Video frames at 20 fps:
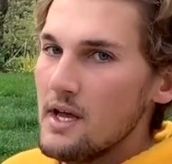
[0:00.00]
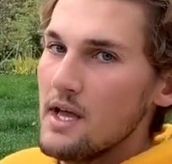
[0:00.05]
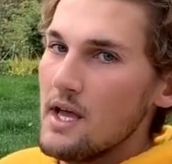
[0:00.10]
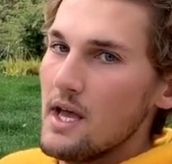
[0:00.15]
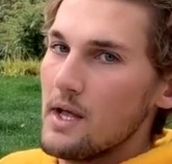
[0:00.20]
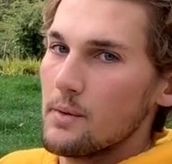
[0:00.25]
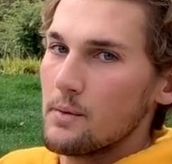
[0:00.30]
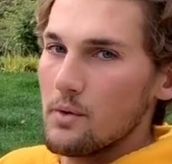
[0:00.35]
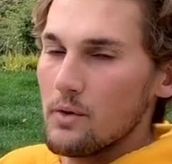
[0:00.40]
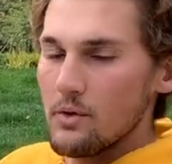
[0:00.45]

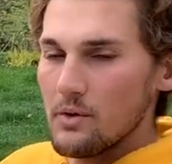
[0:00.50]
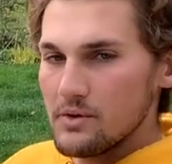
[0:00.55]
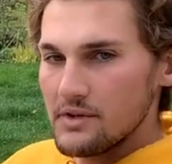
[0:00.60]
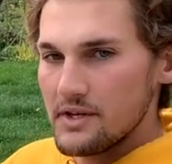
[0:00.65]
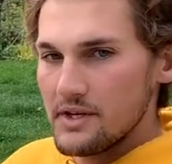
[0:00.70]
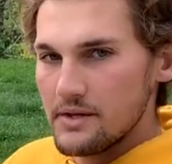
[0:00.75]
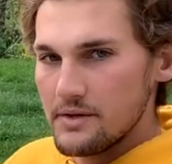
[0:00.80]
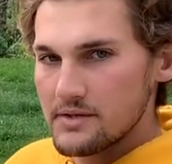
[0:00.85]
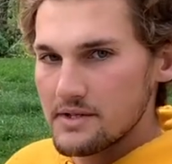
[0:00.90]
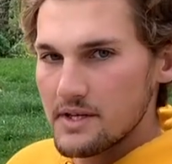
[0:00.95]
and we're only
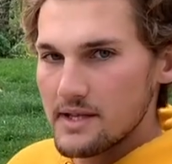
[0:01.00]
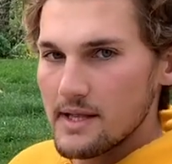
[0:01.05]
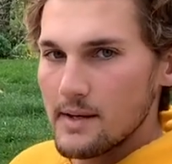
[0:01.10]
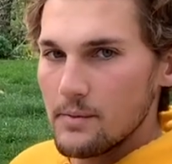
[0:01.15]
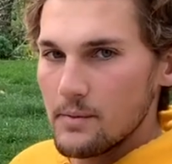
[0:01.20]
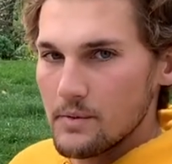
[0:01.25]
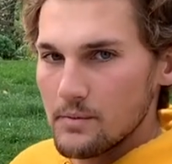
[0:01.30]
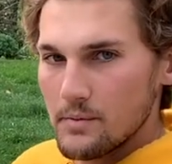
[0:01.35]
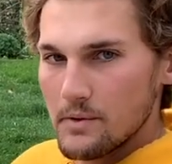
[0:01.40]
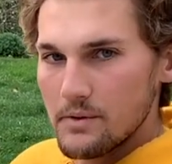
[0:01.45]
using them
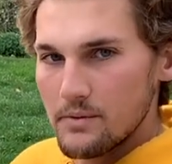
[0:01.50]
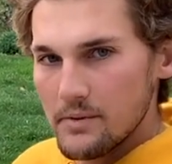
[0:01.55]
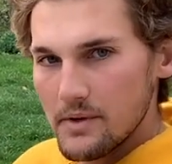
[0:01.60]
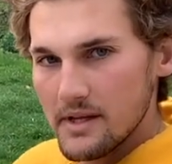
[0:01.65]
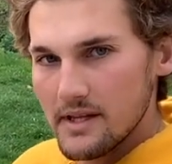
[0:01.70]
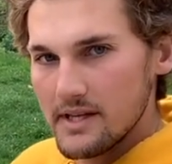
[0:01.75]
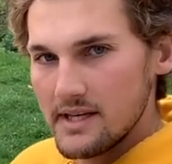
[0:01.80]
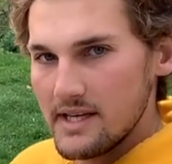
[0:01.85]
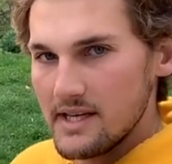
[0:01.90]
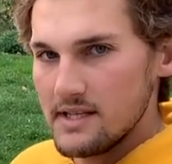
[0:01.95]
when we
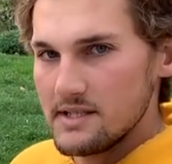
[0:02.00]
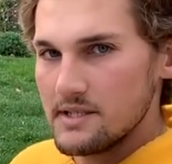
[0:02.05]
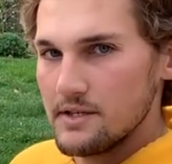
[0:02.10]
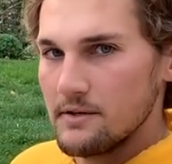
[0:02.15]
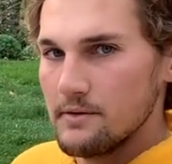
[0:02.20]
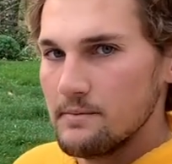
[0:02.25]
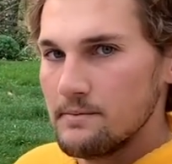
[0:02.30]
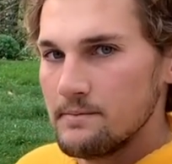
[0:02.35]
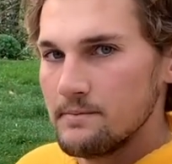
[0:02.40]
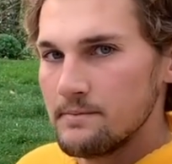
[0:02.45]
really need to.